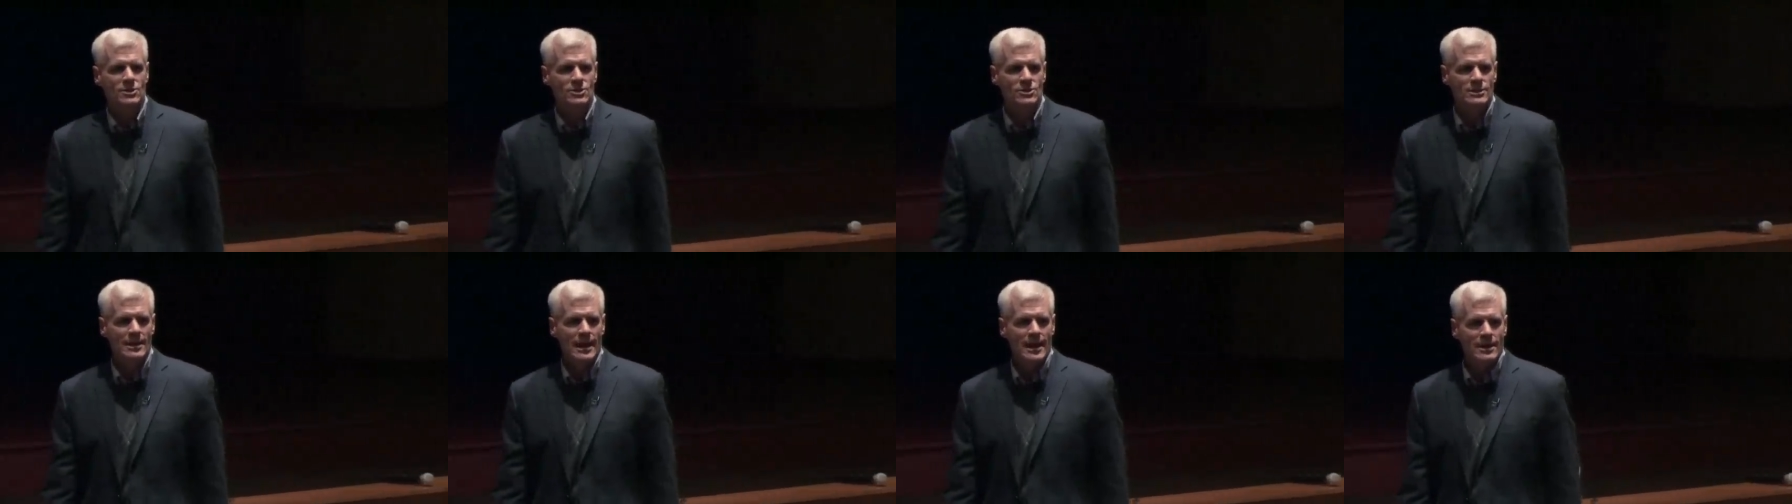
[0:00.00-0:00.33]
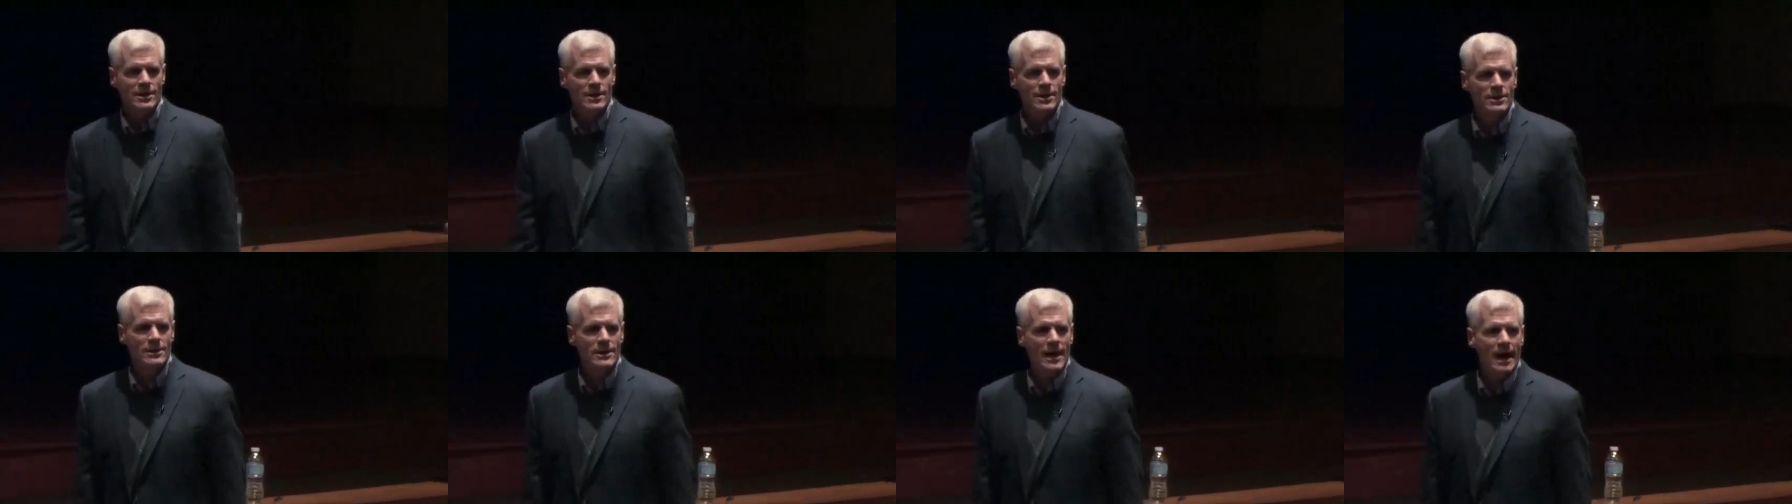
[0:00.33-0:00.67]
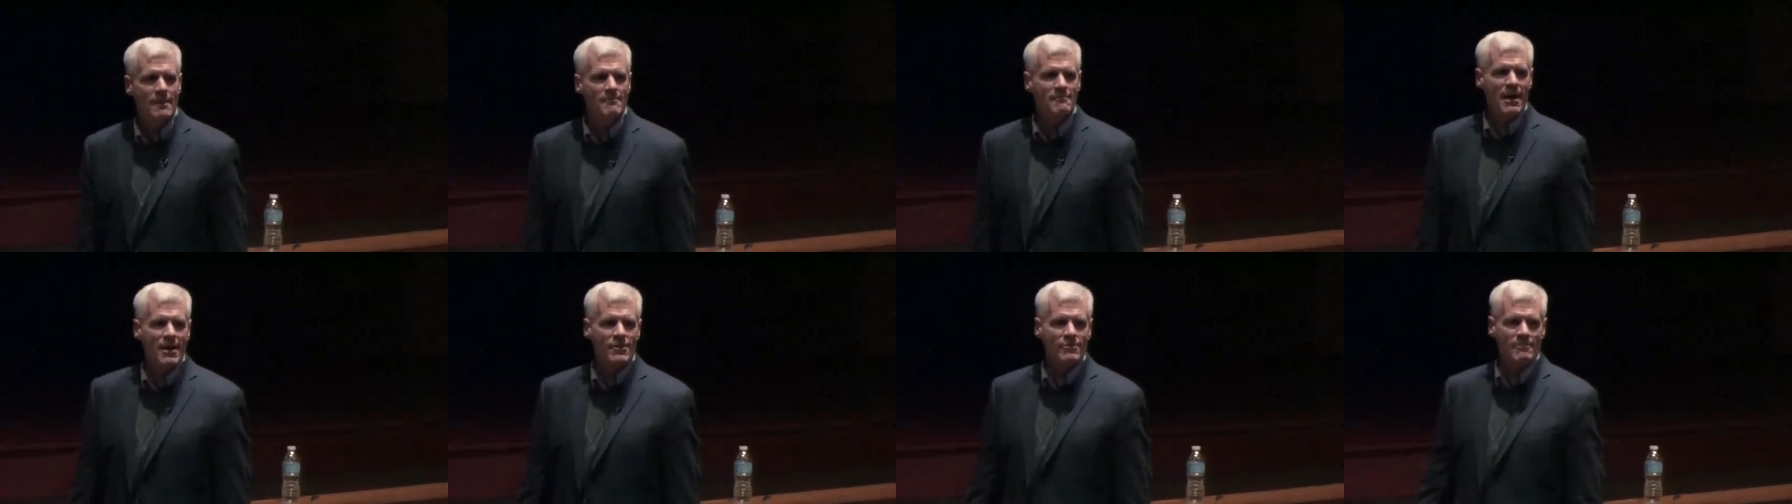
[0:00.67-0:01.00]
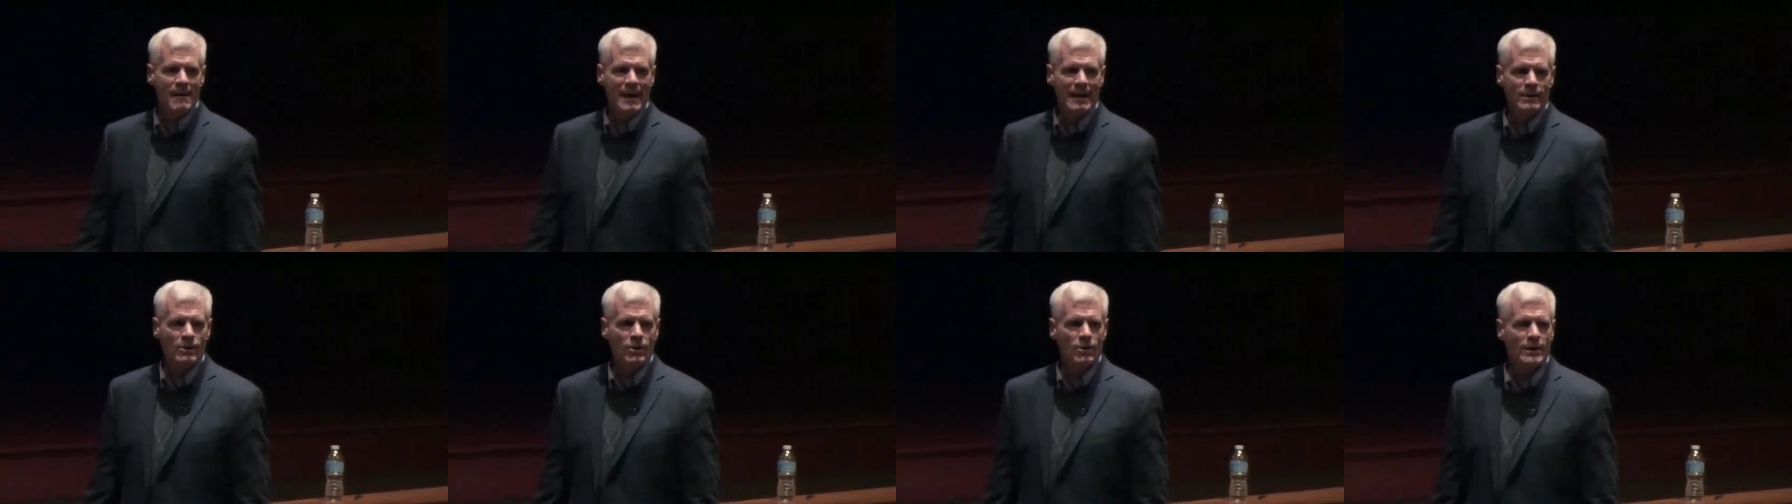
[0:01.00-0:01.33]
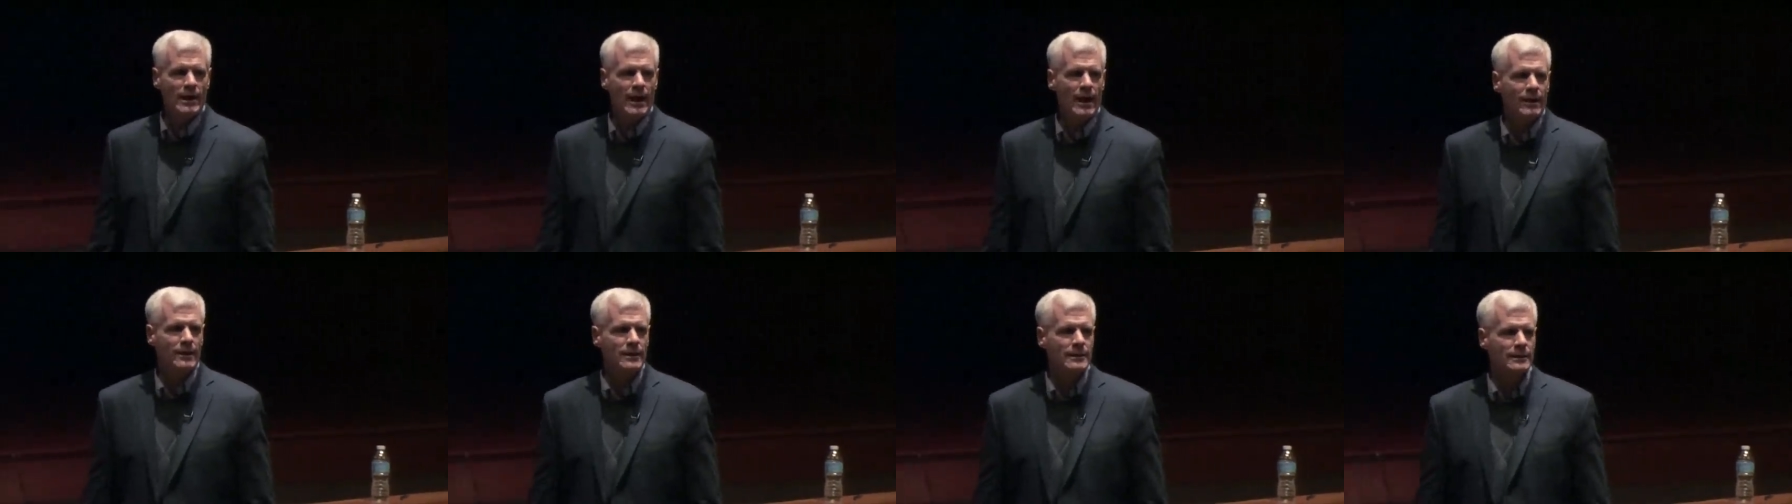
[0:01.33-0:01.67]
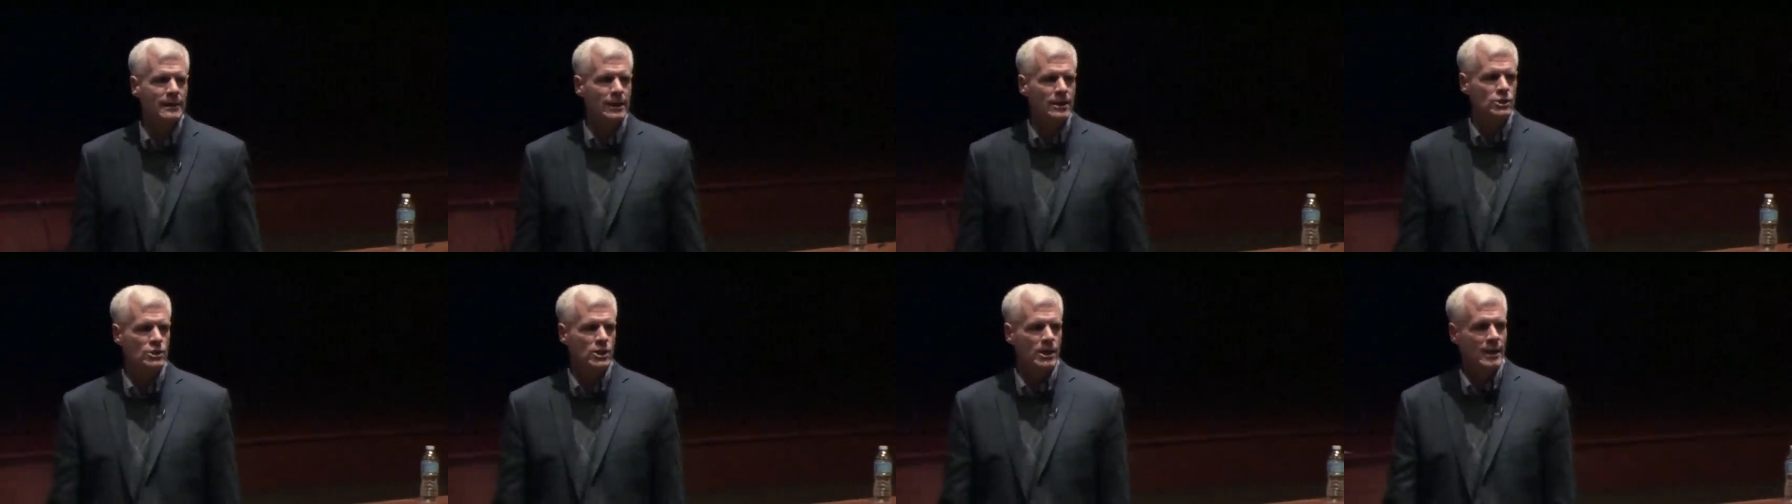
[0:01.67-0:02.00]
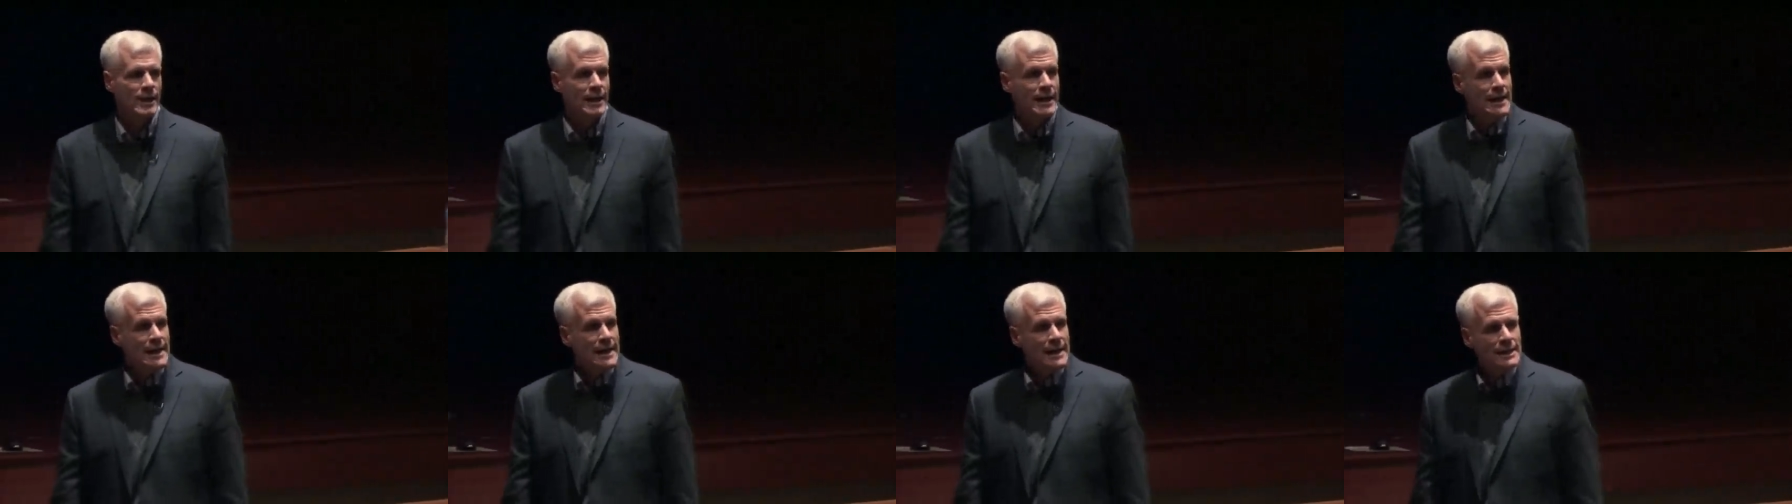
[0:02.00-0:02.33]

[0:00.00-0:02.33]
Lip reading: standard, not mathematical calculation.